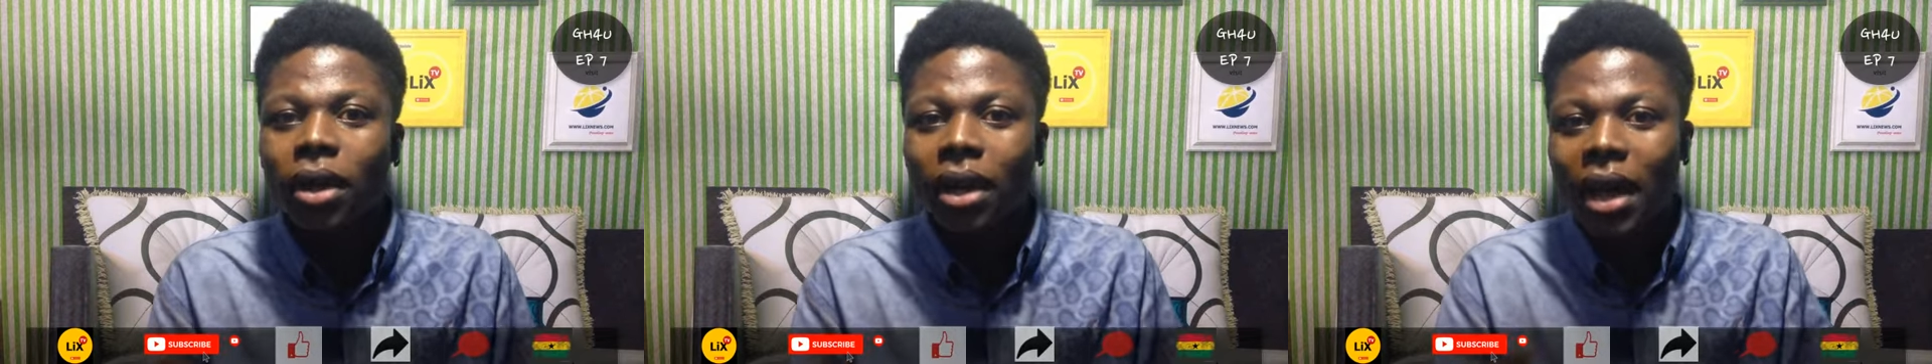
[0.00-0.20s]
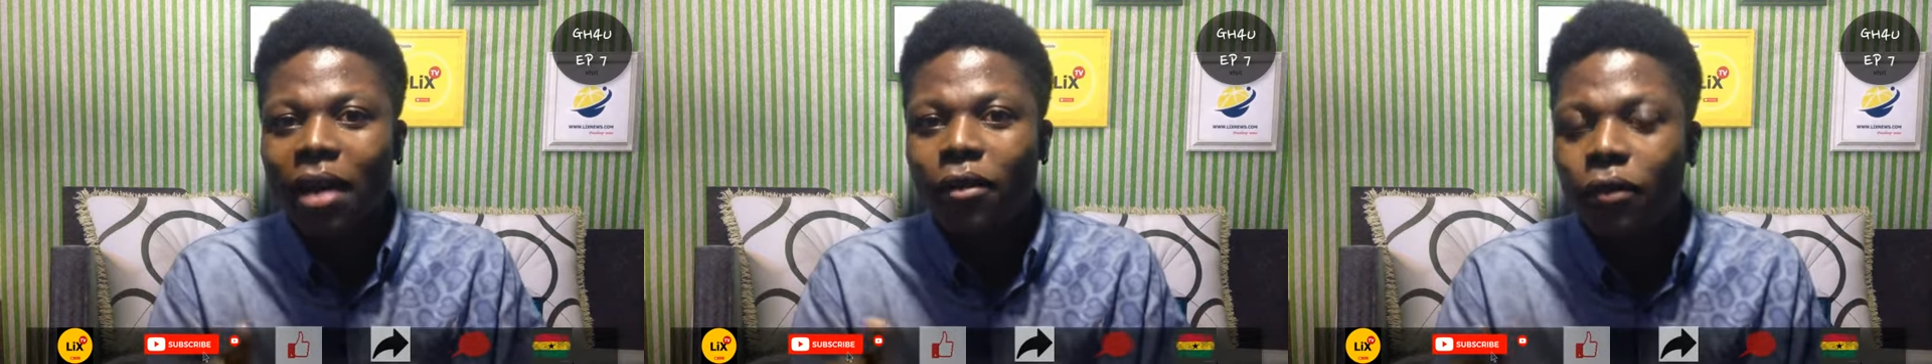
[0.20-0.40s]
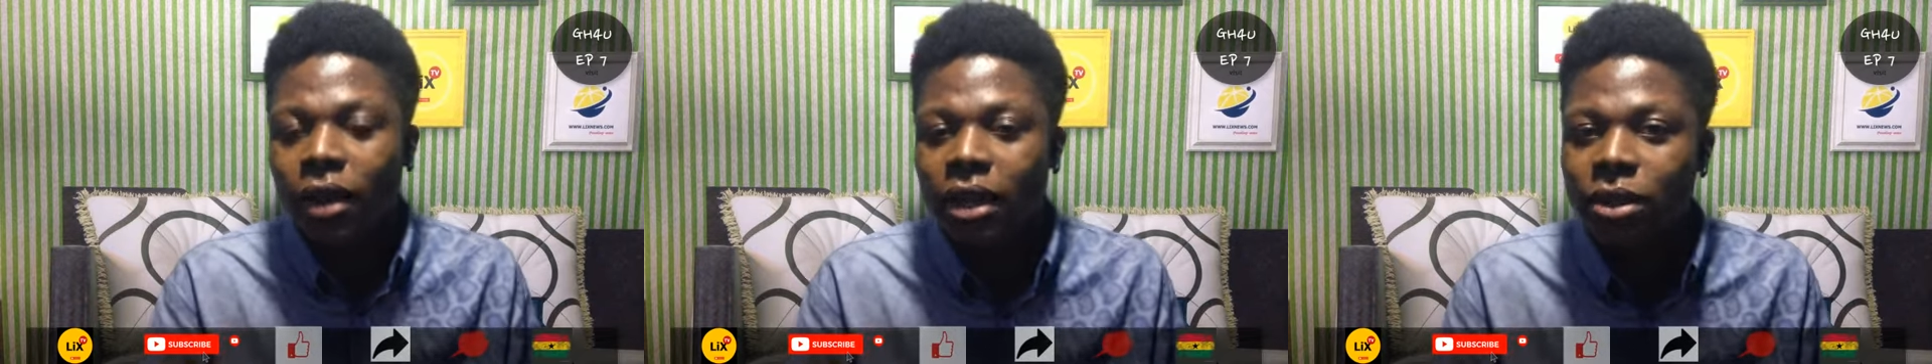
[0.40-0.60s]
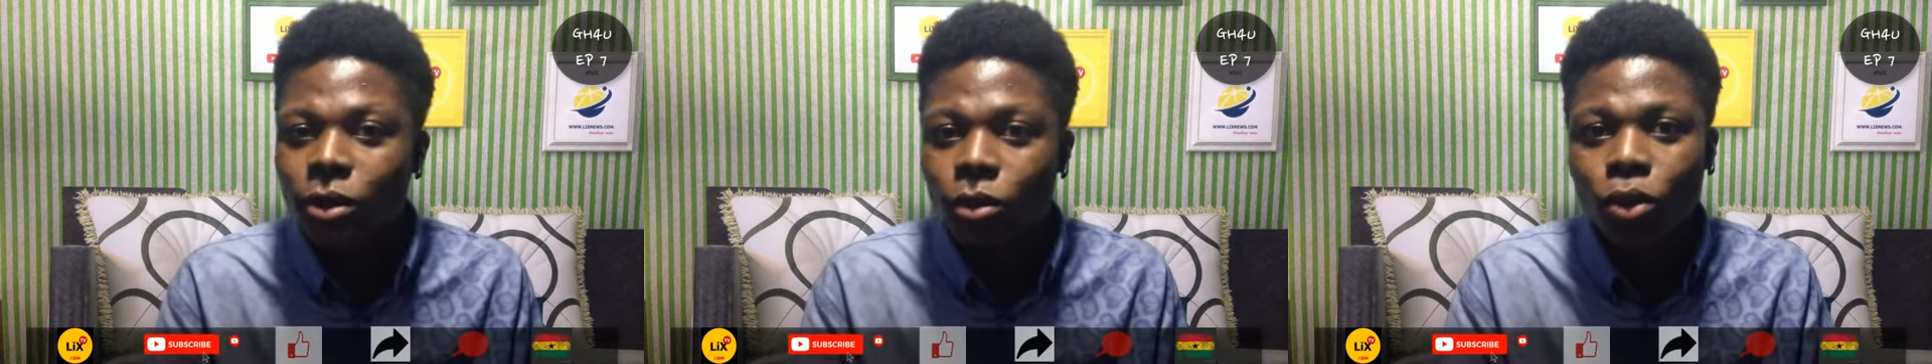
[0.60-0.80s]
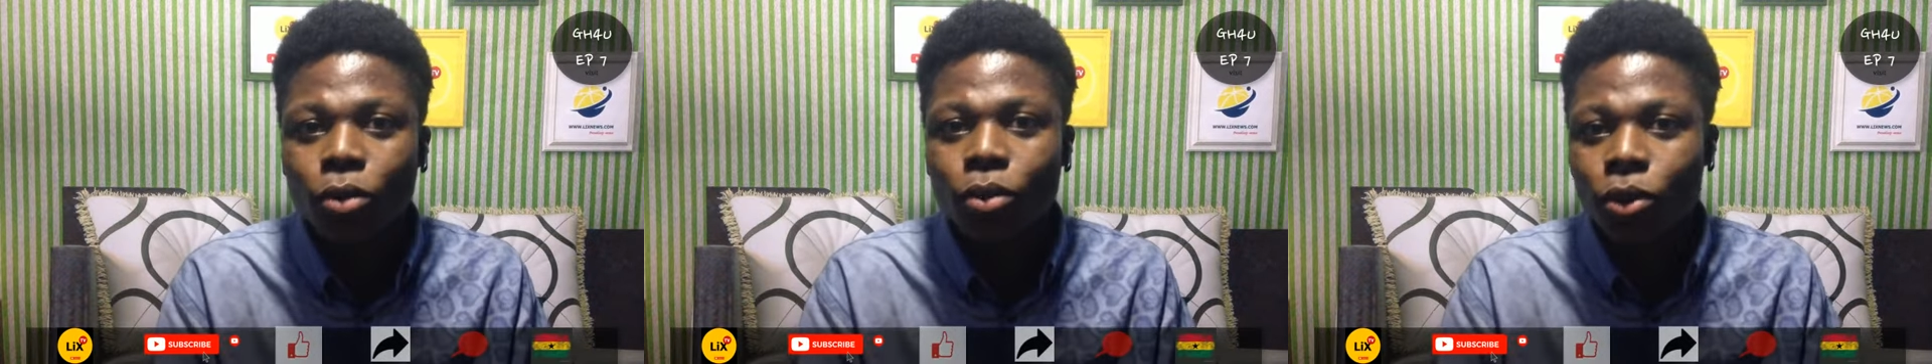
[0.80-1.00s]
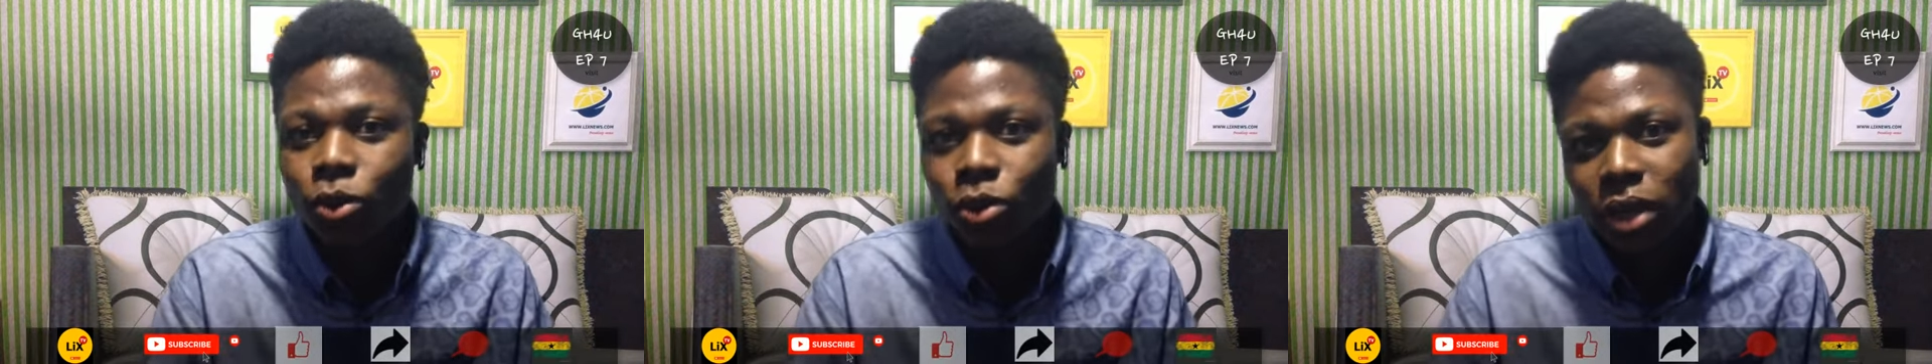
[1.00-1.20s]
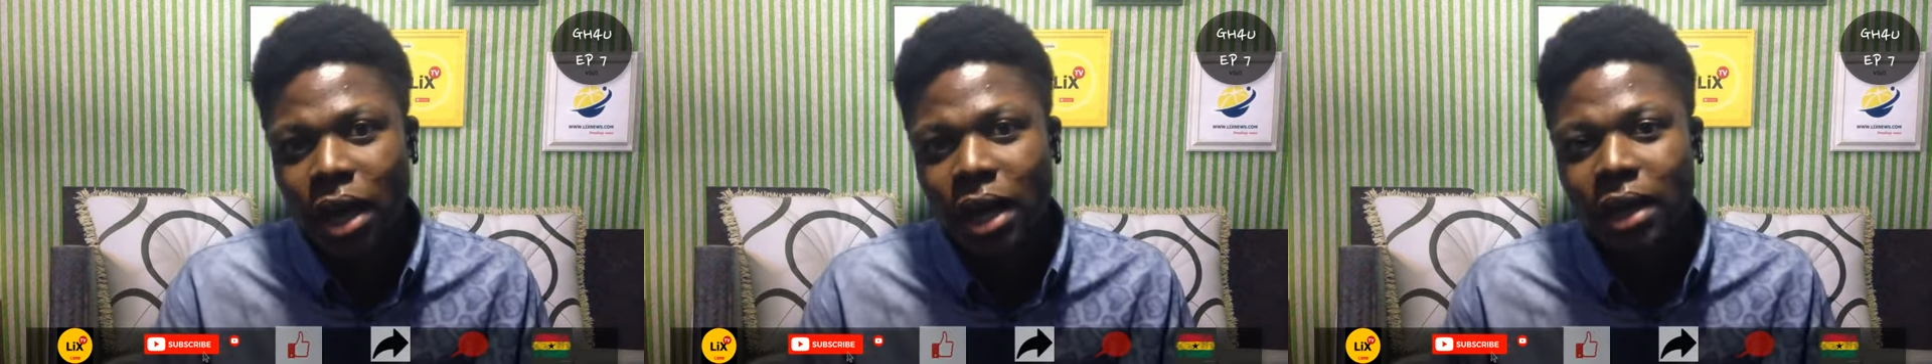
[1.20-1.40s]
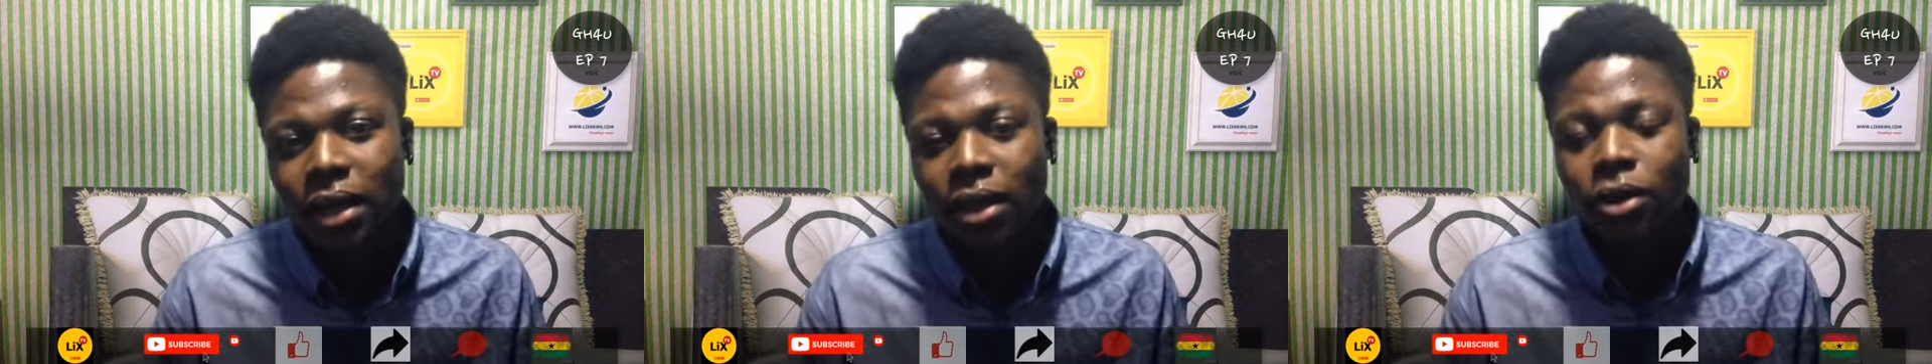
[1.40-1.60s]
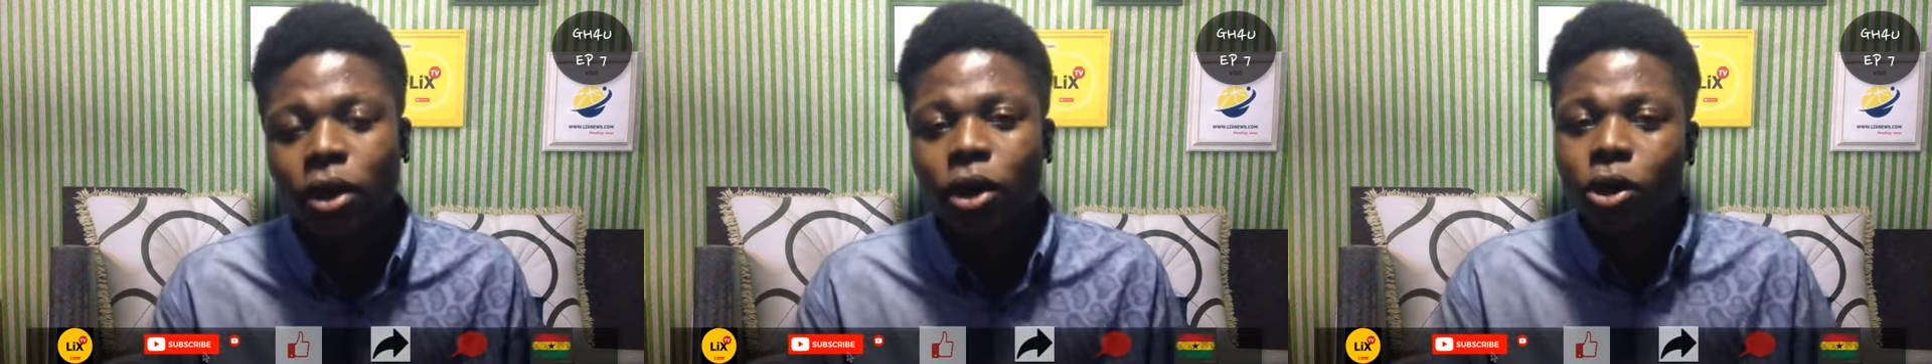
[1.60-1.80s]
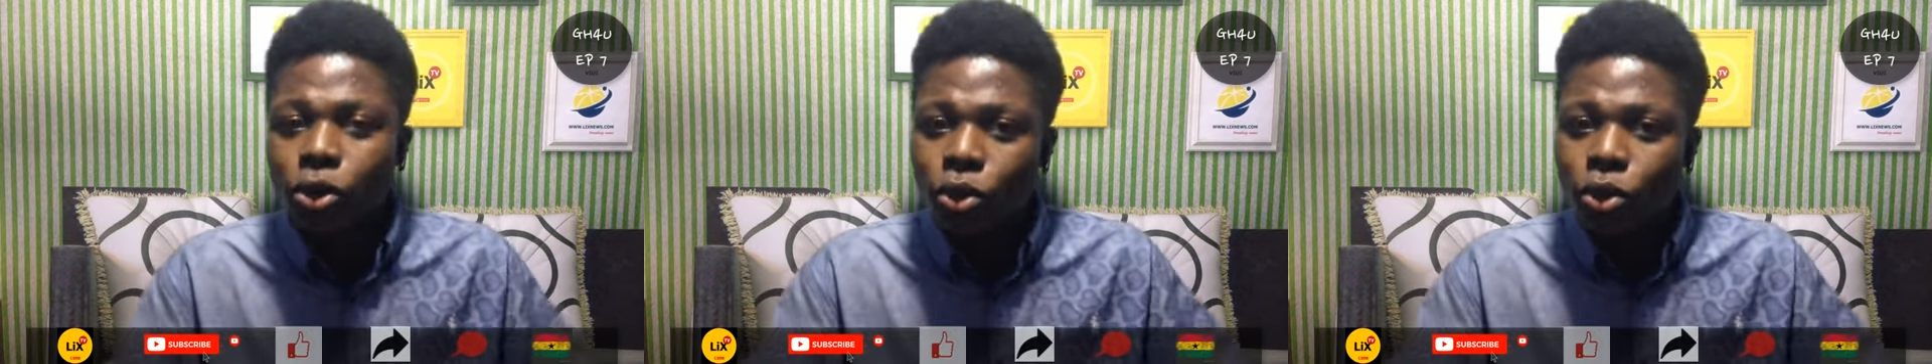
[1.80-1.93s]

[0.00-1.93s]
ne affect your mumunsiadi.